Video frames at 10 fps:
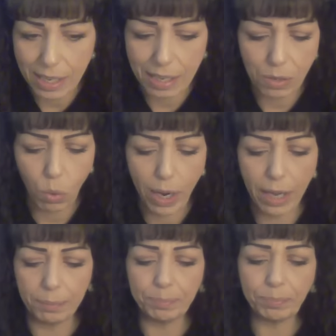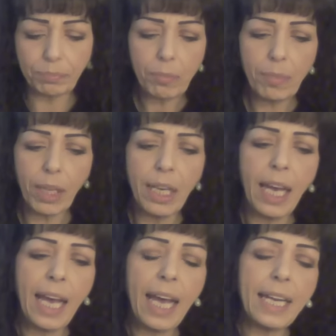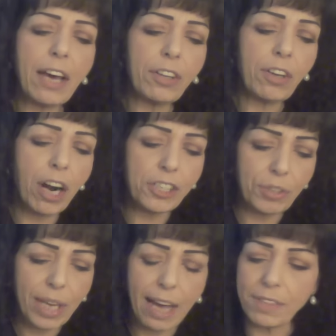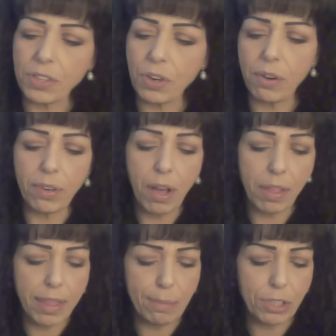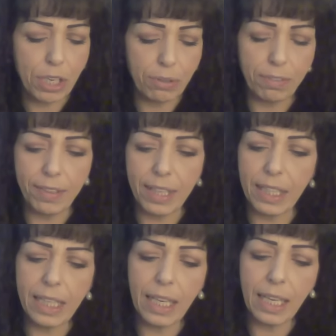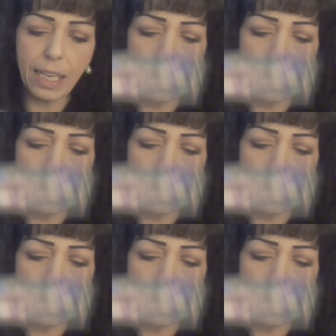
it as well. Now the cards you have is an overall theme, general feeling.